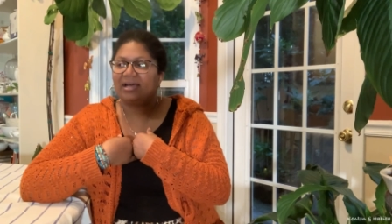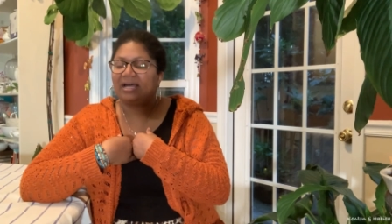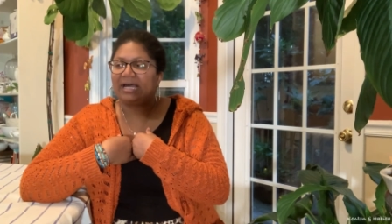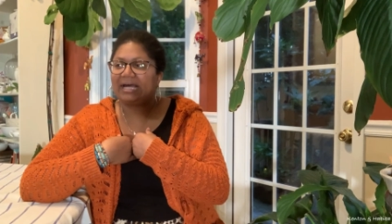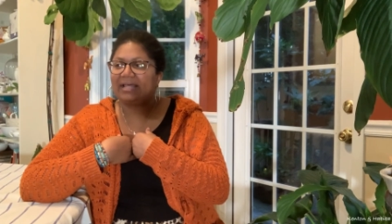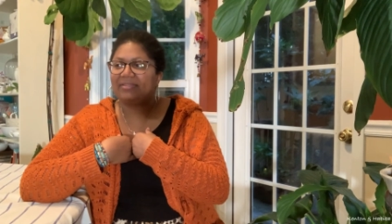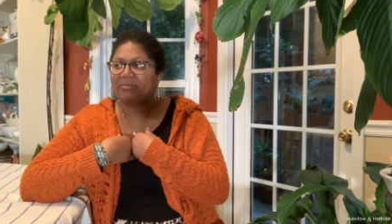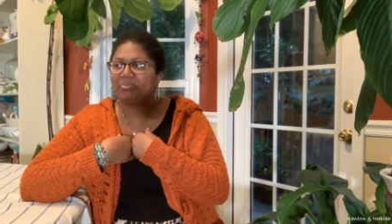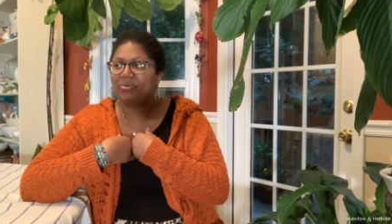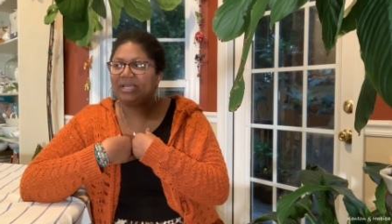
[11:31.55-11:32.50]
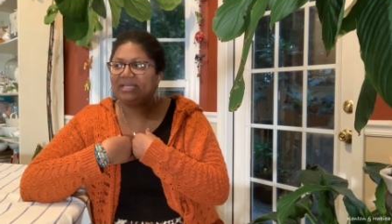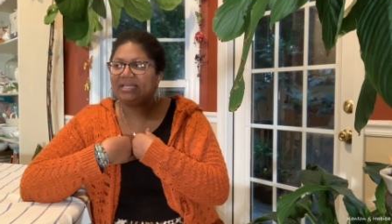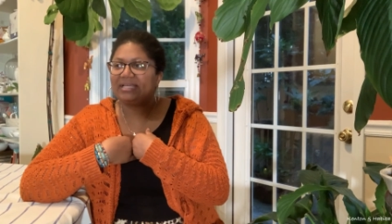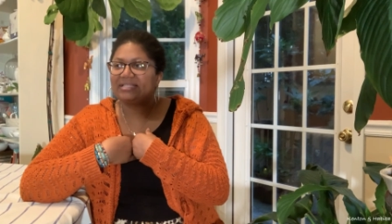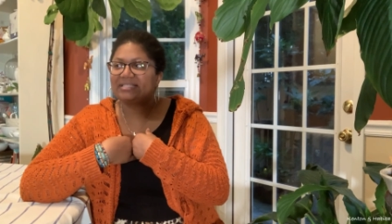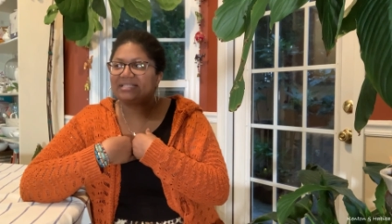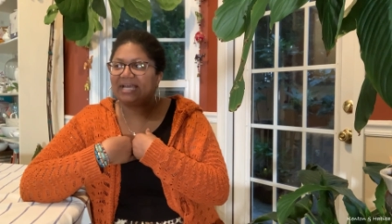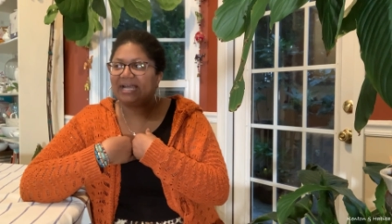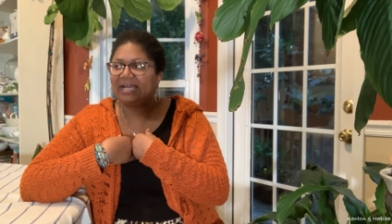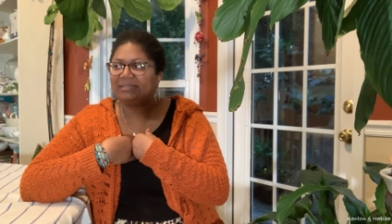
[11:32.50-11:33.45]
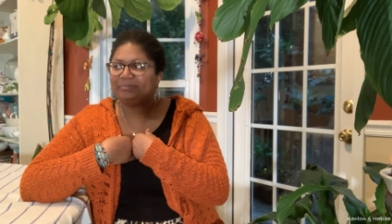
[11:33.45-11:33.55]
uh, the point is
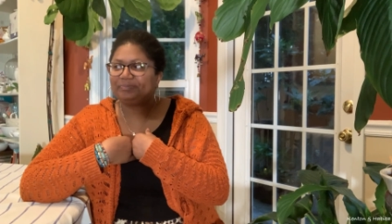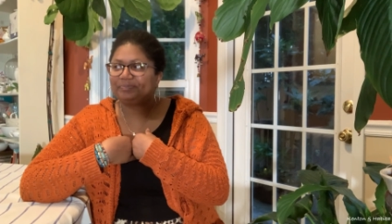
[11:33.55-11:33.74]
that